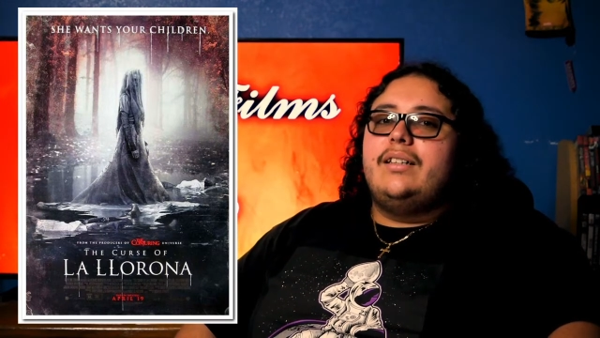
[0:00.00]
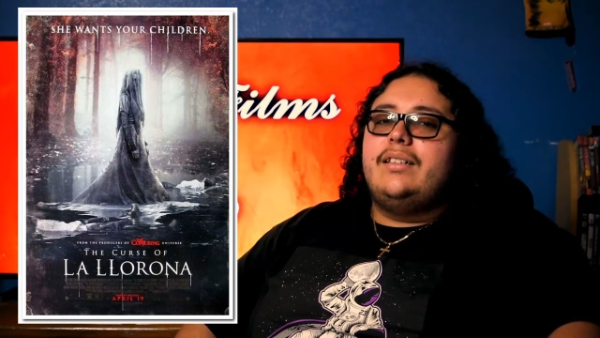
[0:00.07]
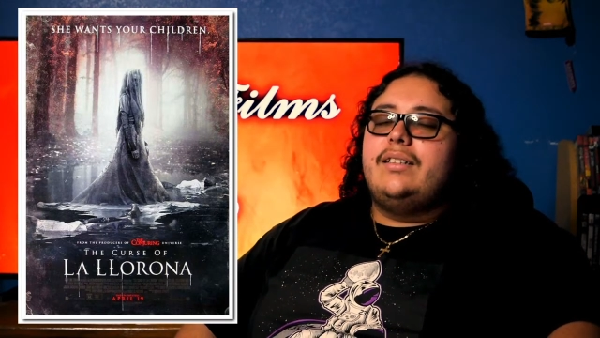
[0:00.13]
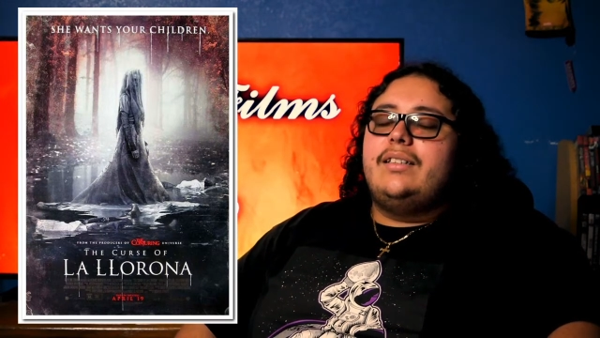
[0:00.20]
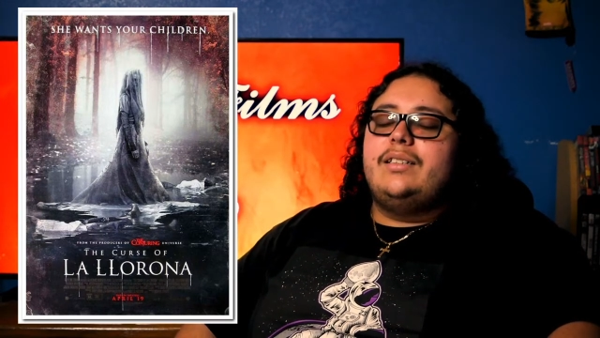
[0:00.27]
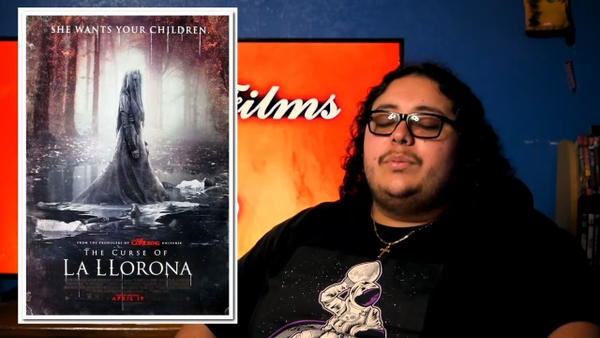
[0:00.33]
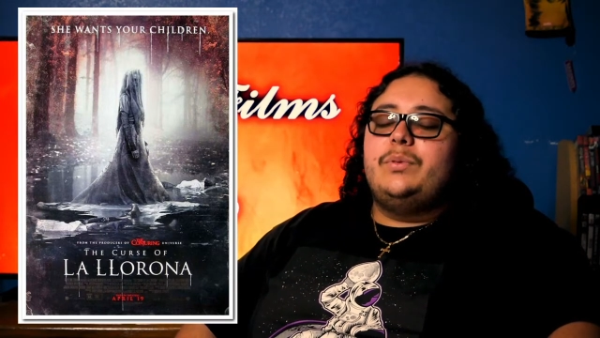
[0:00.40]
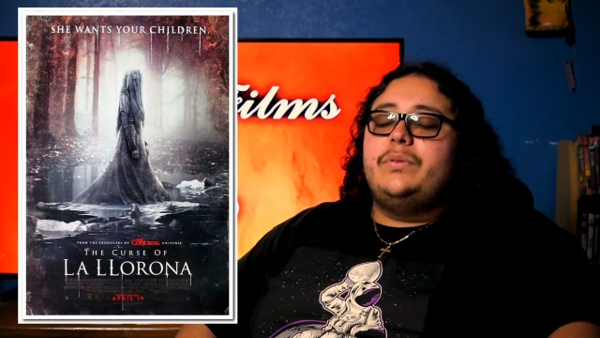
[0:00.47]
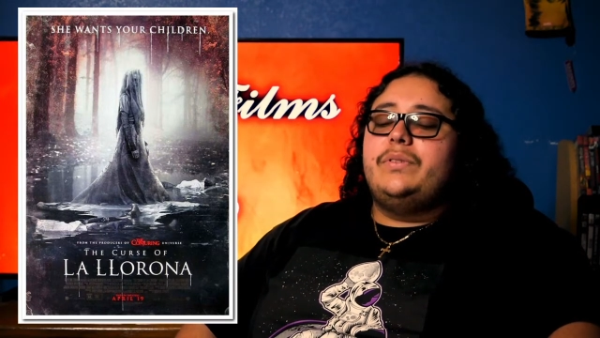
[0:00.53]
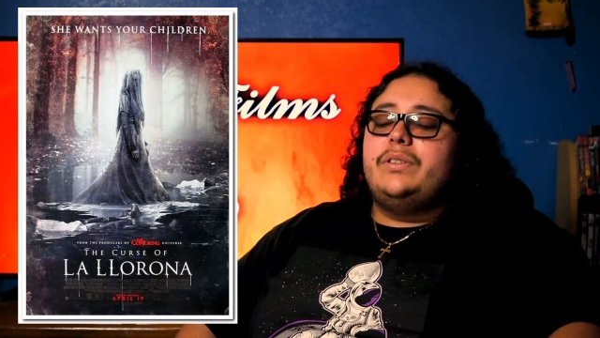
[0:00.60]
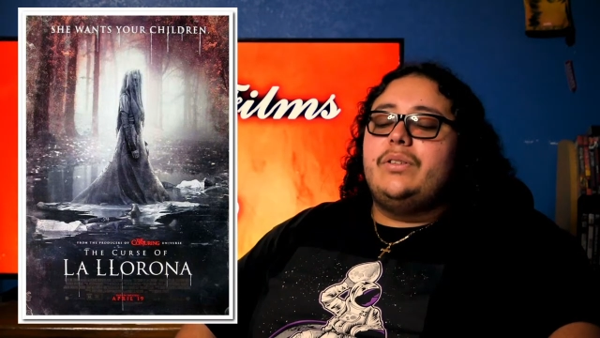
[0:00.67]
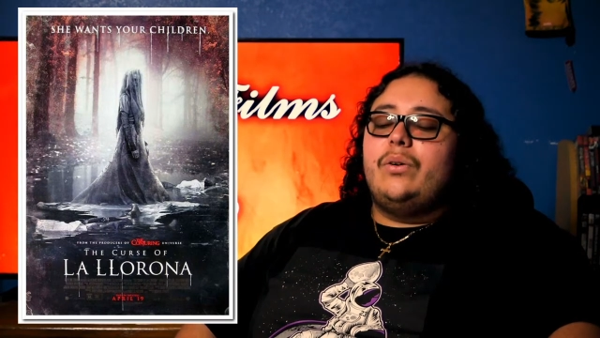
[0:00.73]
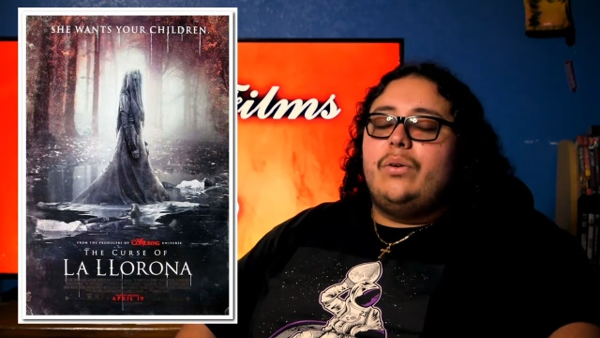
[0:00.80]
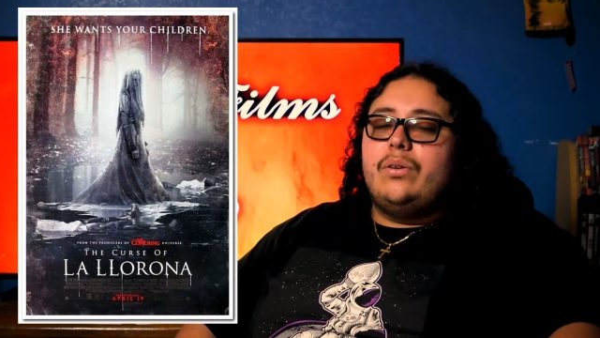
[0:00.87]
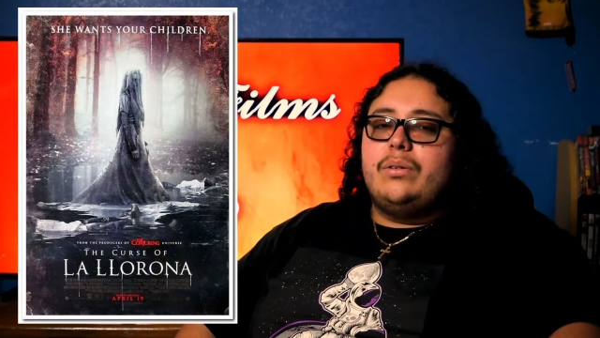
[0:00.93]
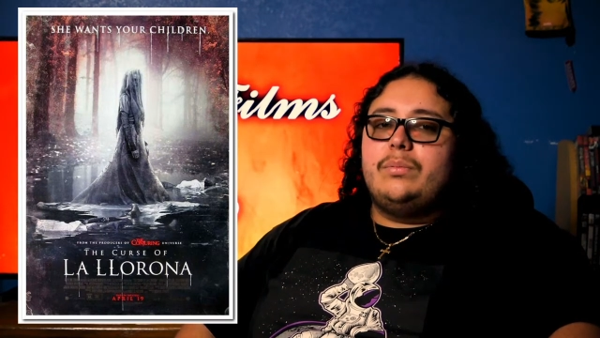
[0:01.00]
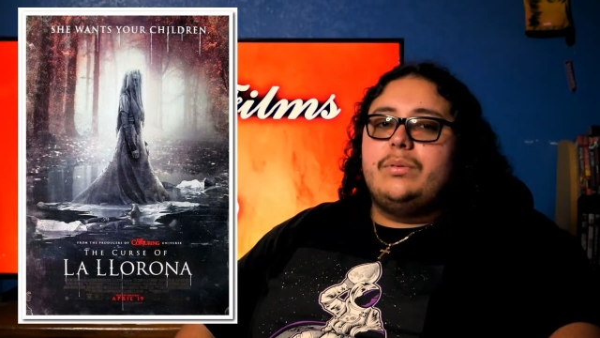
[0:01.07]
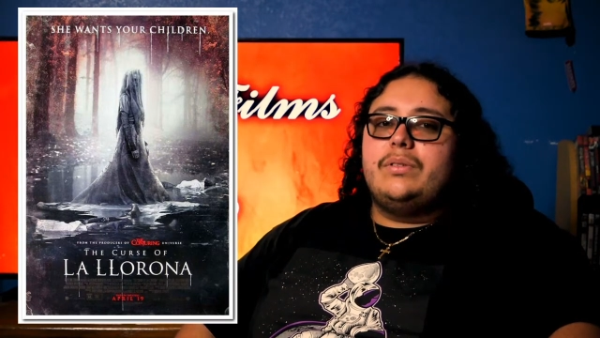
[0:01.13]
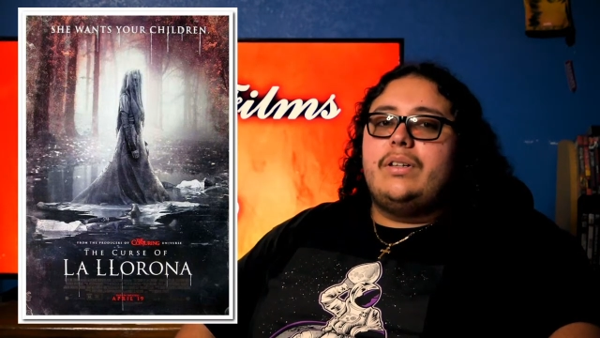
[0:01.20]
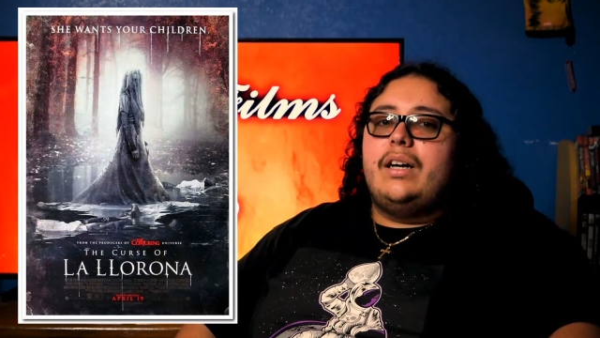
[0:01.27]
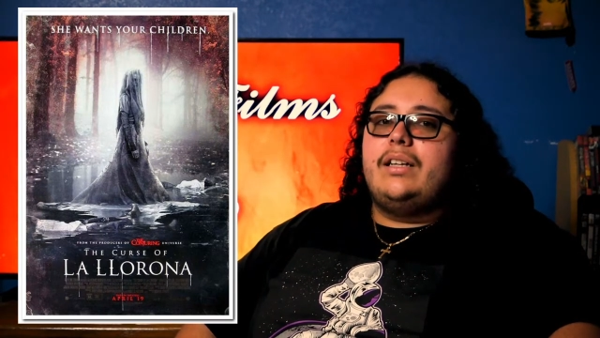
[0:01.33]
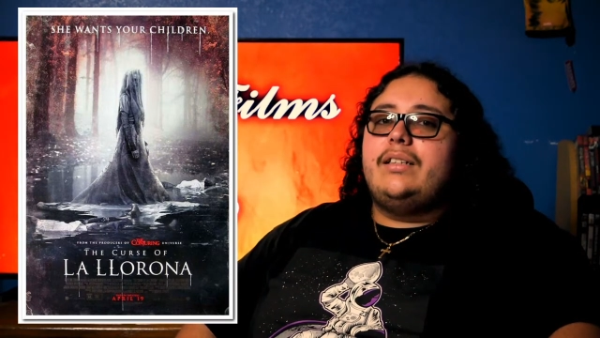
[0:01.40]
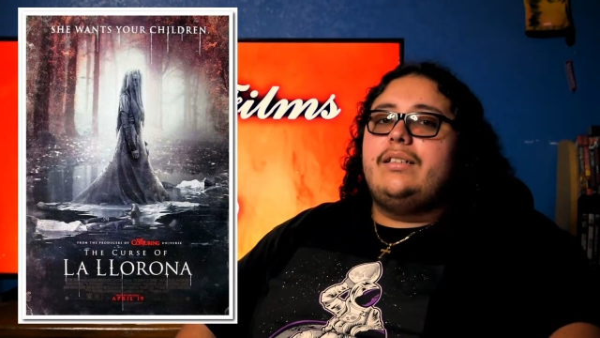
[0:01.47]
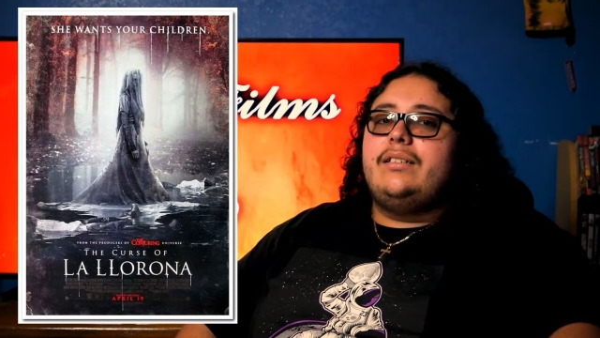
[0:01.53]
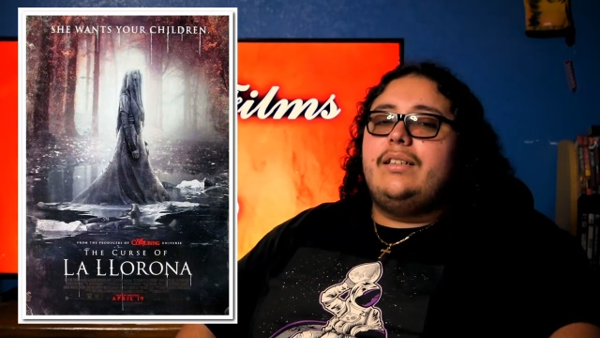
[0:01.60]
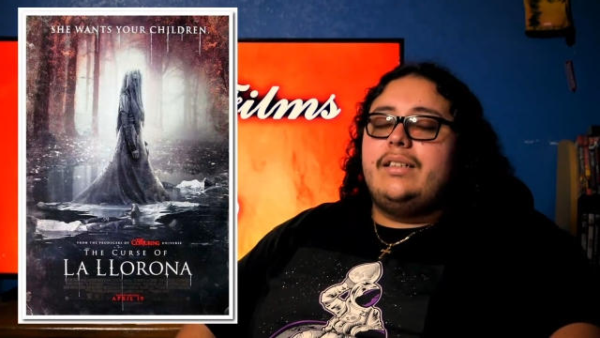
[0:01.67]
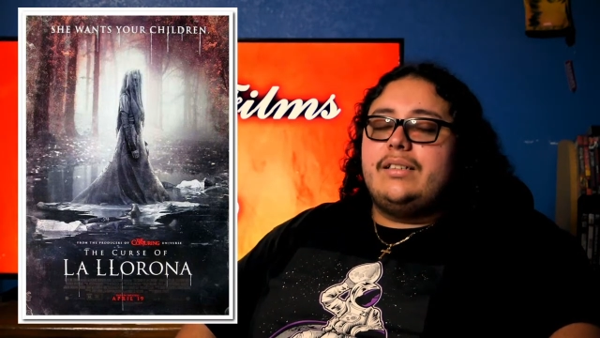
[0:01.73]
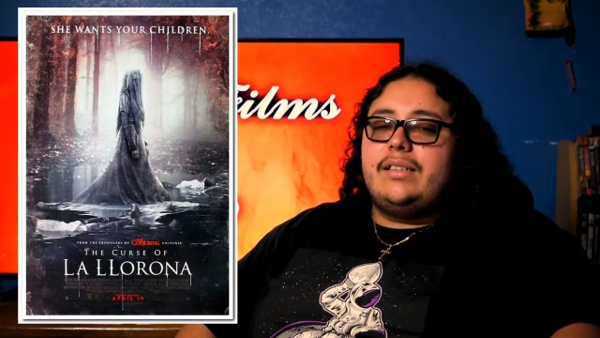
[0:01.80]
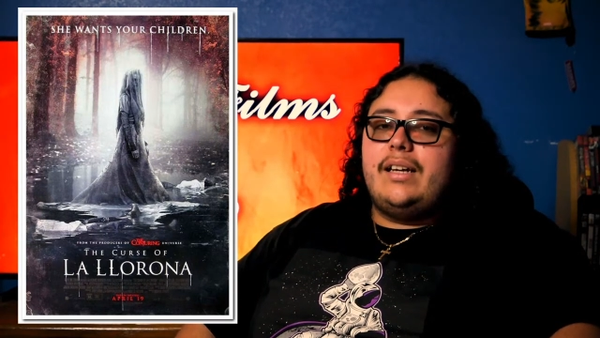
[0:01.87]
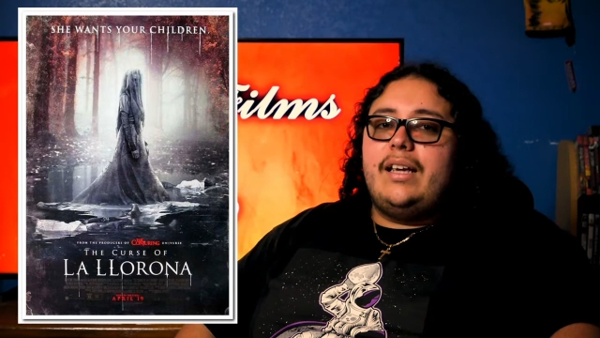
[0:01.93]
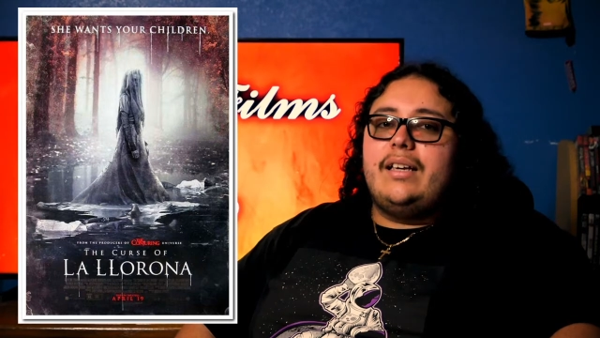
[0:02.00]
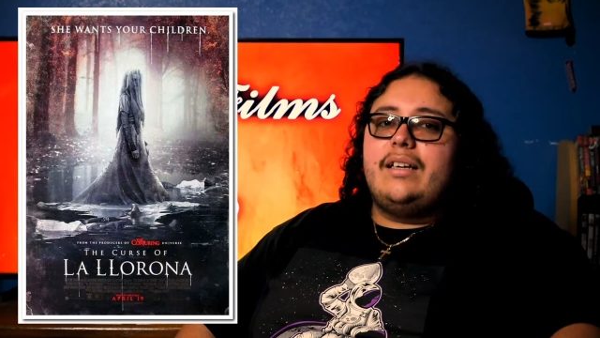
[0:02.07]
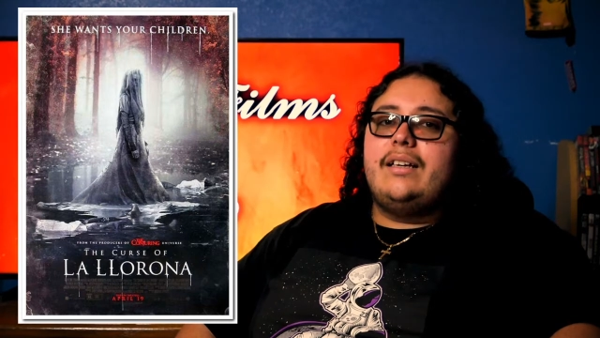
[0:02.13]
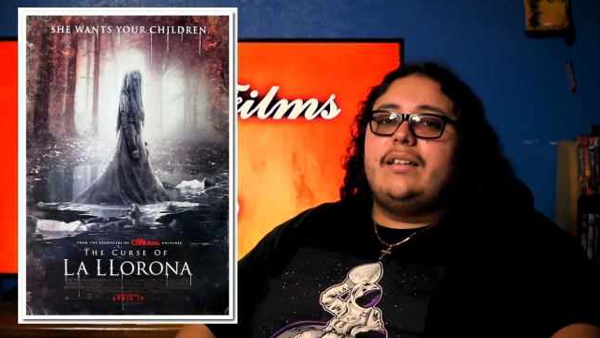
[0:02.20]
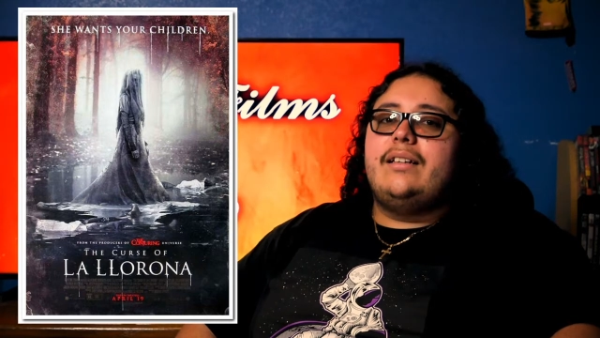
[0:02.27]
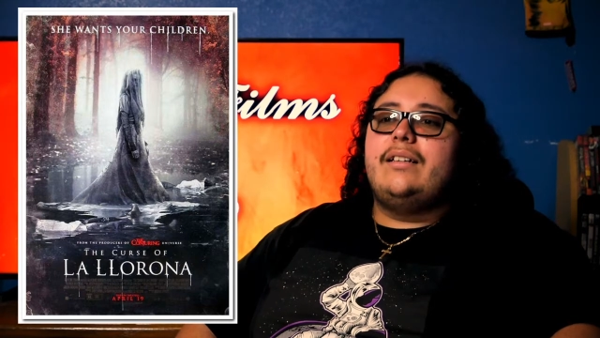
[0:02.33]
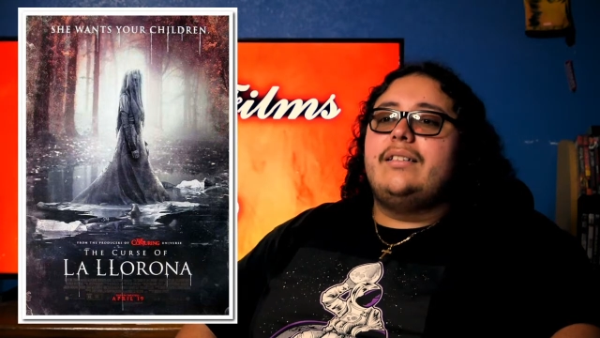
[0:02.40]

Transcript: this movie's horrible. I dislike it.